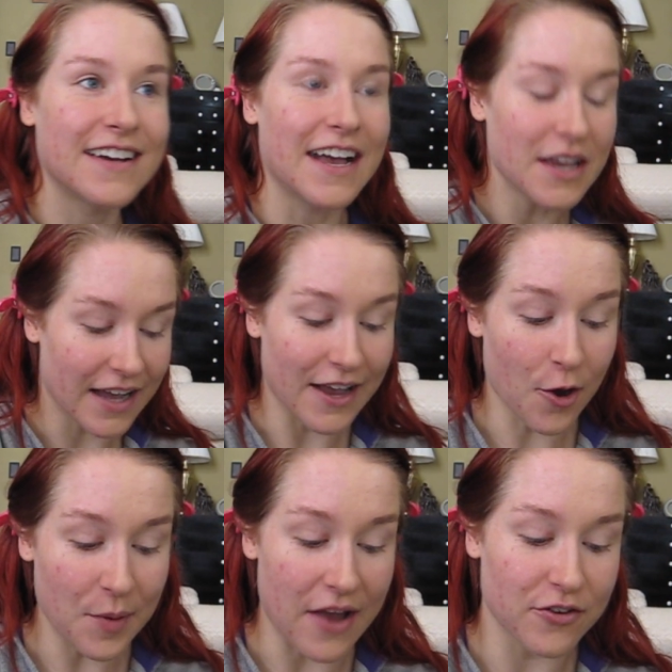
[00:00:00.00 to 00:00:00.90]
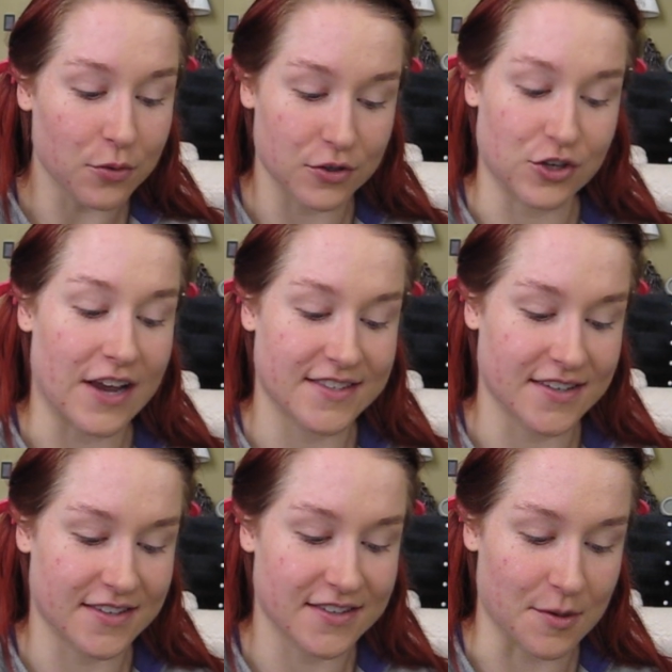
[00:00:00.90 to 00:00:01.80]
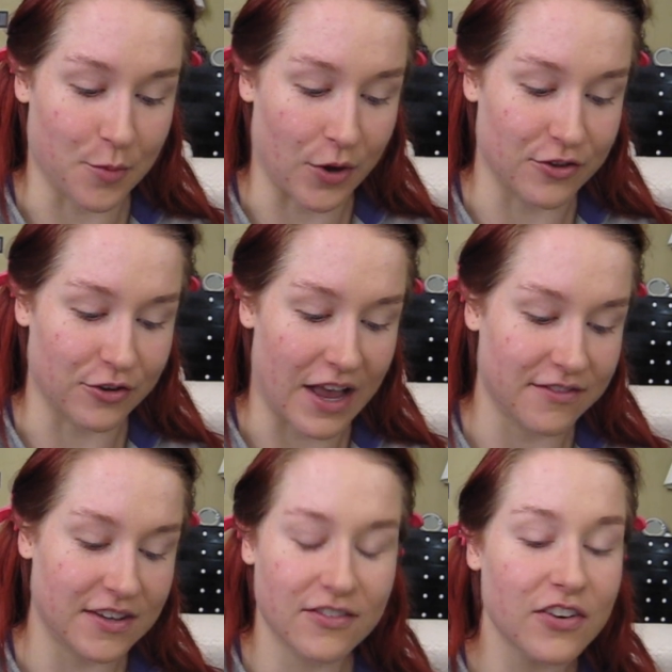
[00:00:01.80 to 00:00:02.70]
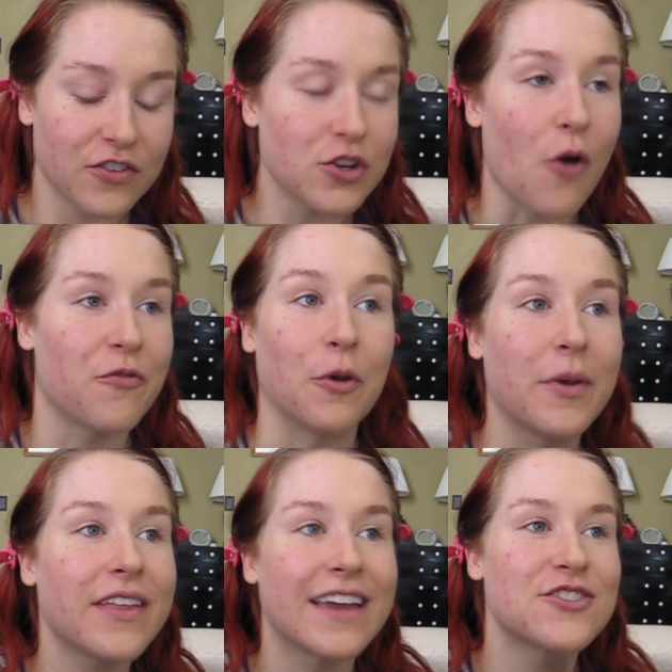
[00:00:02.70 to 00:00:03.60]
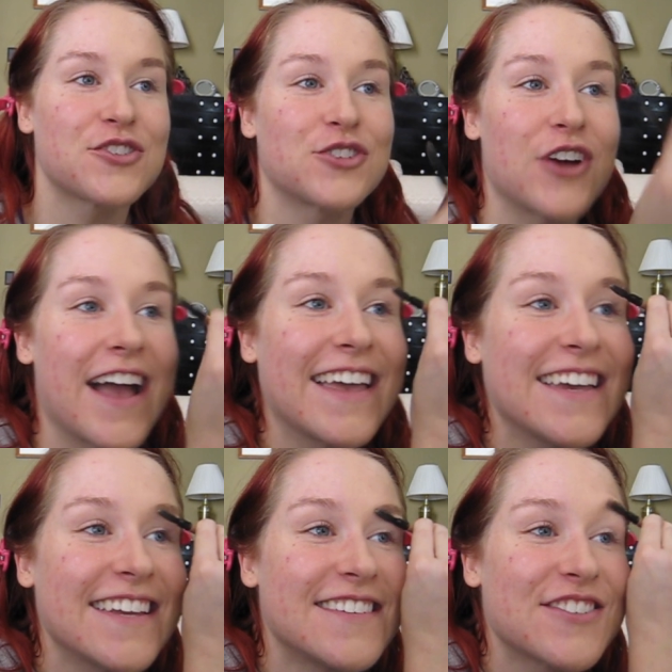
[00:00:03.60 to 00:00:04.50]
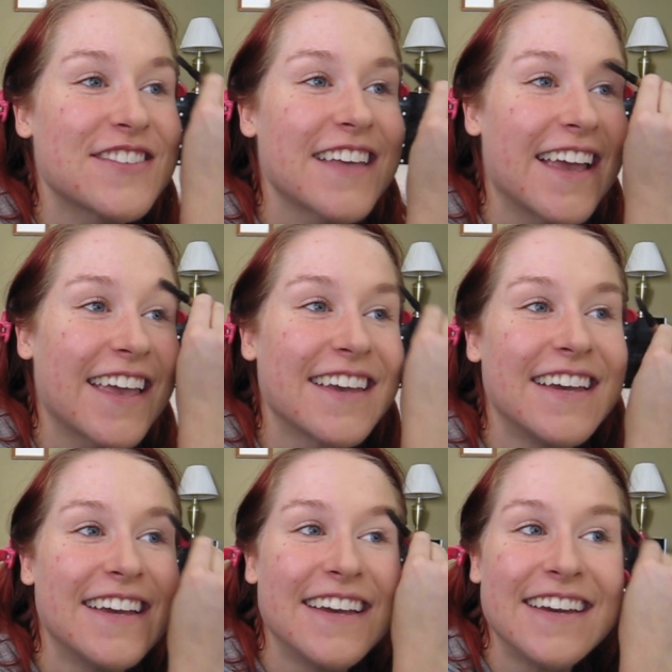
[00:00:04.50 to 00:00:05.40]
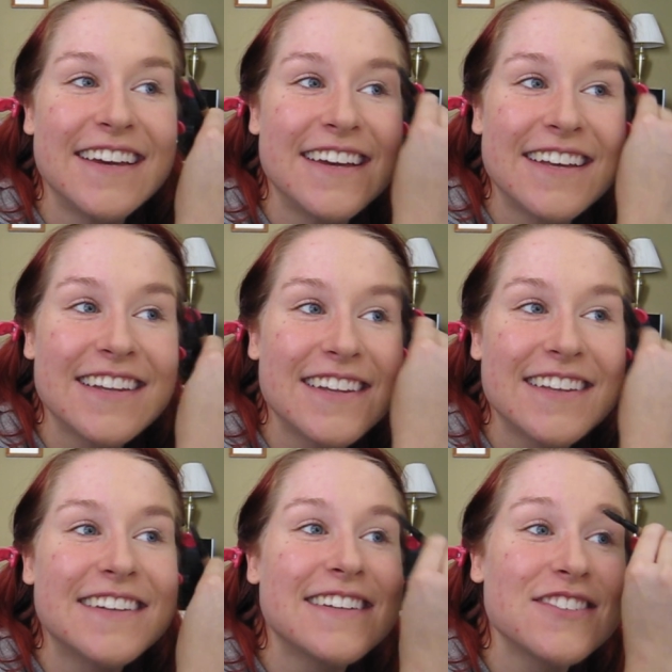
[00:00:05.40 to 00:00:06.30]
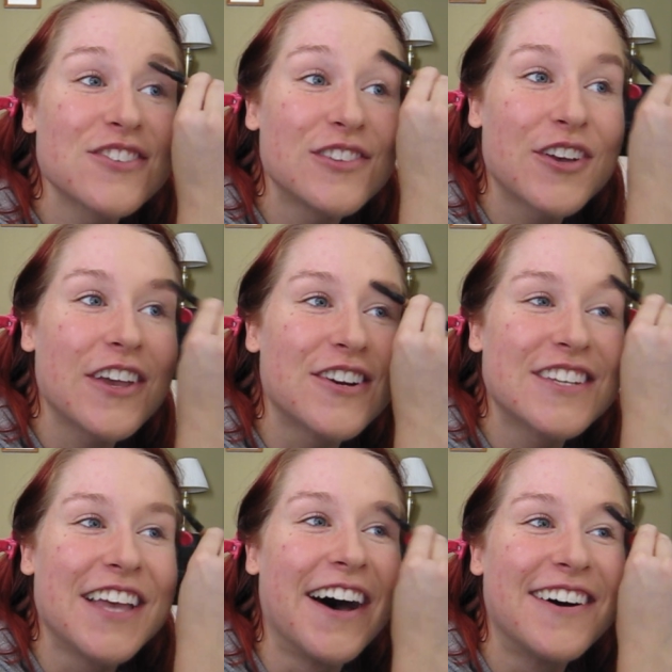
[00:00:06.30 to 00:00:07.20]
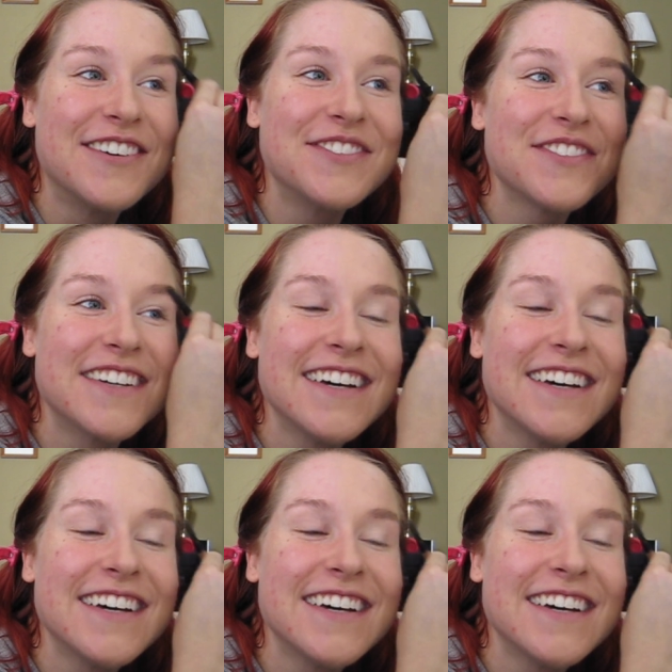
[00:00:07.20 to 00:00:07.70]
I hope everyone tries this at some point in their life. Even if you don't film it, like just try it and just like, just look at yourself.